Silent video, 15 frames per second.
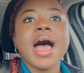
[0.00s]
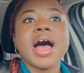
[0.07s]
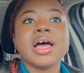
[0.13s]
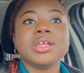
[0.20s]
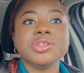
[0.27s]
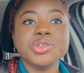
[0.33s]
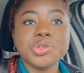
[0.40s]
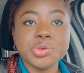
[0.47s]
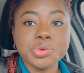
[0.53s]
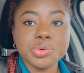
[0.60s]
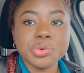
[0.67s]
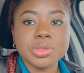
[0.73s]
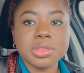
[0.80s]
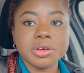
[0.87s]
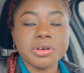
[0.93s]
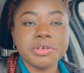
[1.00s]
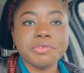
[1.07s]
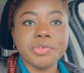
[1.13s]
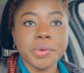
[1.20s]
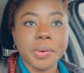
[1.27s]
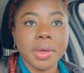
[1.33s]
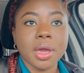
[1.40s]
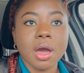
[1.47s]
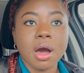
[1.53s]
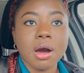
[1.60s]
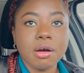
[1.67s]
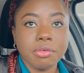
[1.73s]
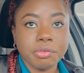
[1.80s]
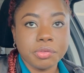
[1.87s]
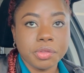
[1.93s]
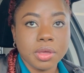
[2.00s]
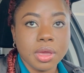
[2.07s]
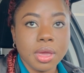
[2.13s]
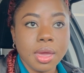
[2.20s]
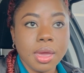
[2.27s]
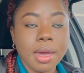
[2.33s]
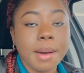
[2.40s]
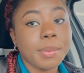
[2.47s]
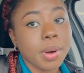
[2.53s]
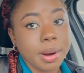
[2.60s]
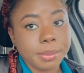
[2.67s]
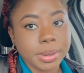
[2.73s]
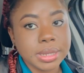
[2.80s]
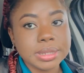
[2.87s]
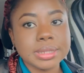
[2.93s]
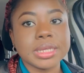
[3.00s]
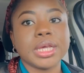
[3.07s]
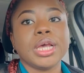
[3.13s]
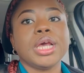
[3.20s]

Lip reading: and do the viewing of the apartment.